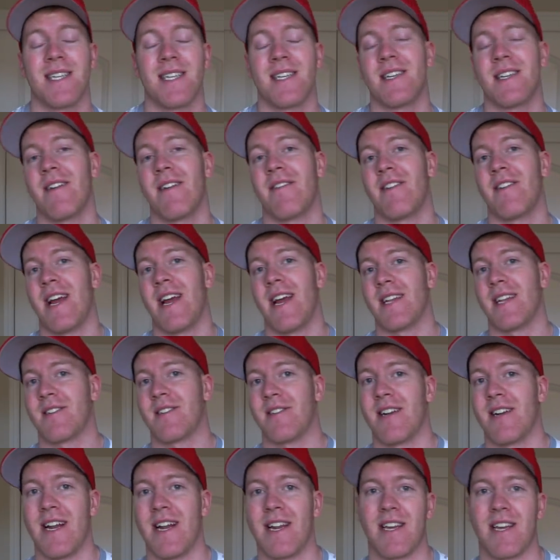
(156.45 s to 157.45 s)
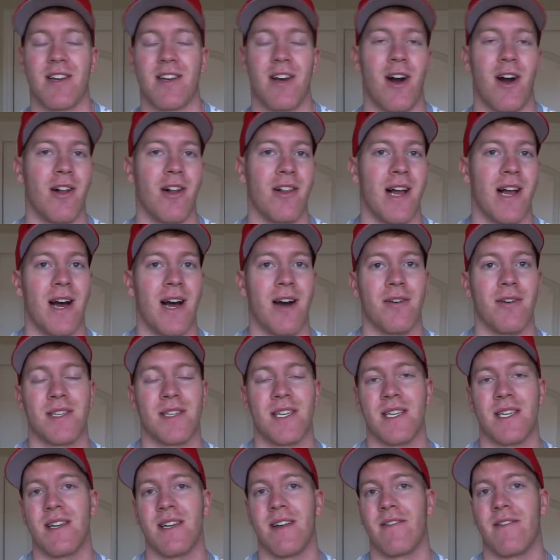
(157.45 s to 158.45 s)
He's never answered any call-outs.
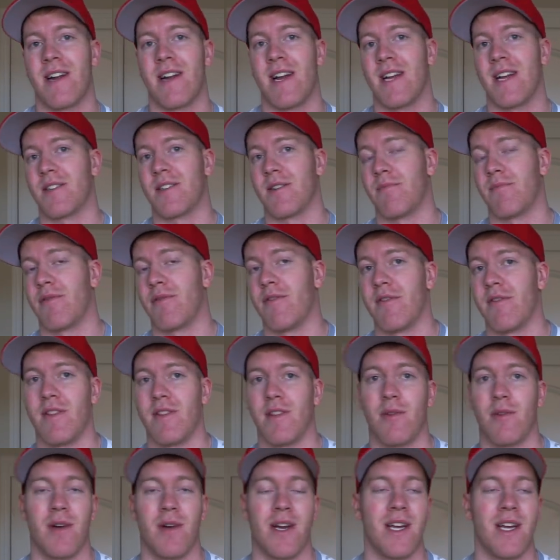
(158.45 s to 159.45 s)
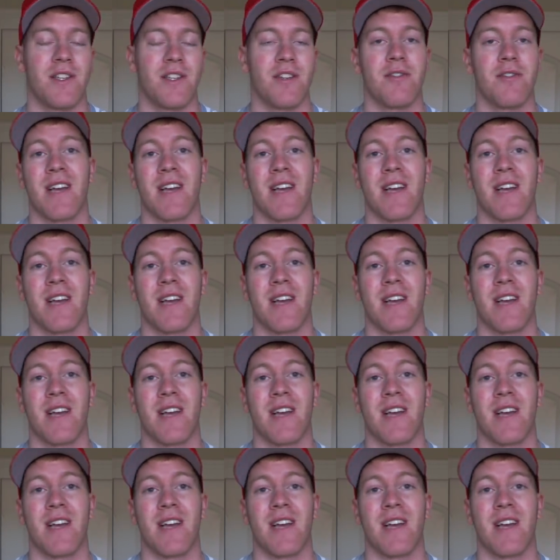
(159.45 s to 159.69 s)
He's never answered proving the weights.